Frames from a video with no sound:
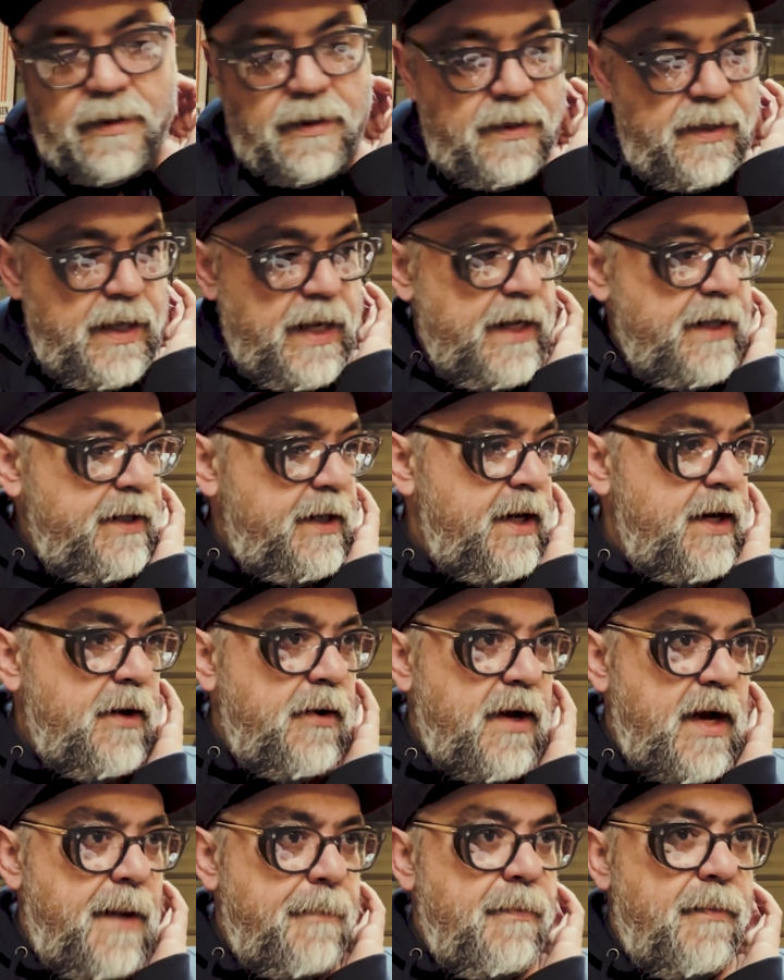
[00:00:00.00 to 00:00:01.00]

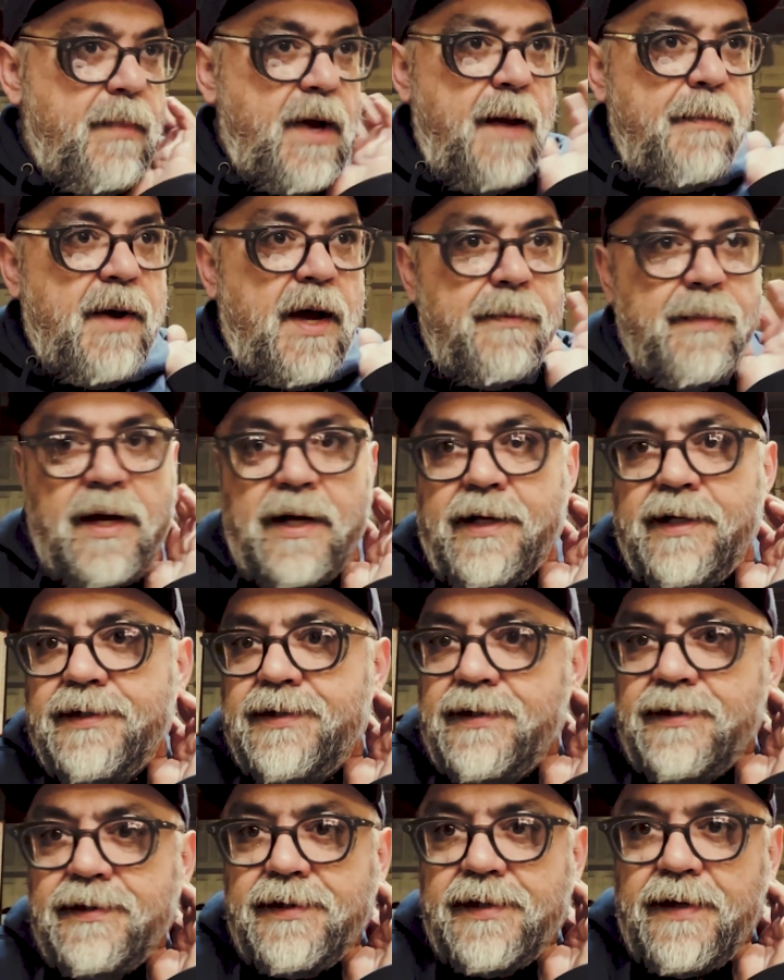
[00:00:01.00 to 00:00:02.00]
I bought buckets
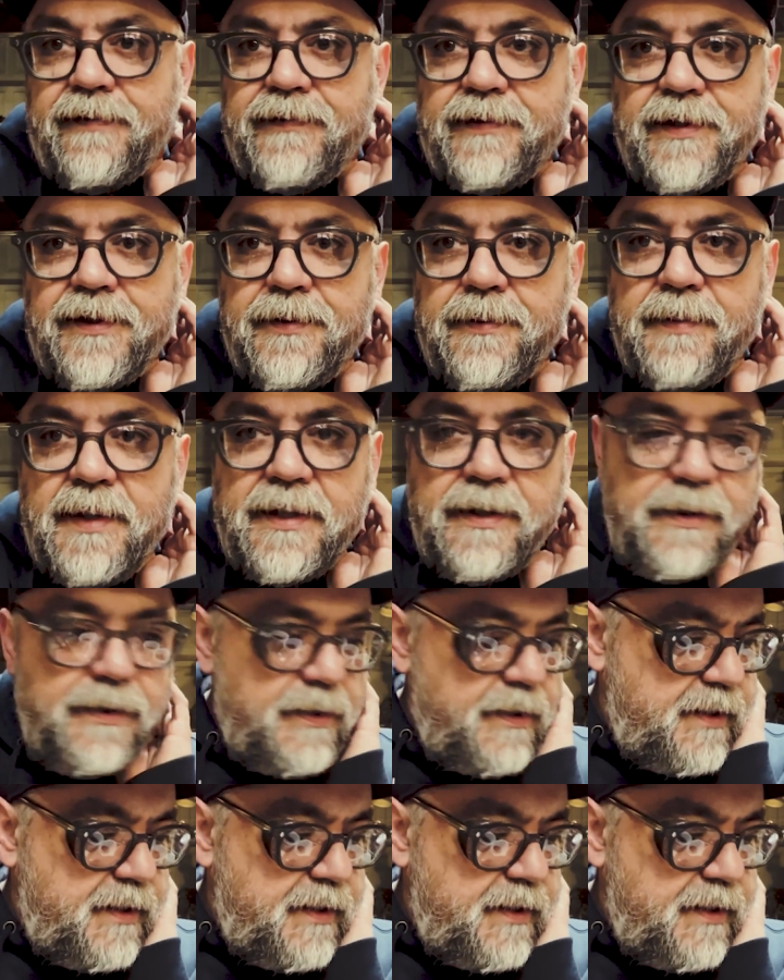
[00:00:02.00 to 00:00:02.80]
and stuff too, but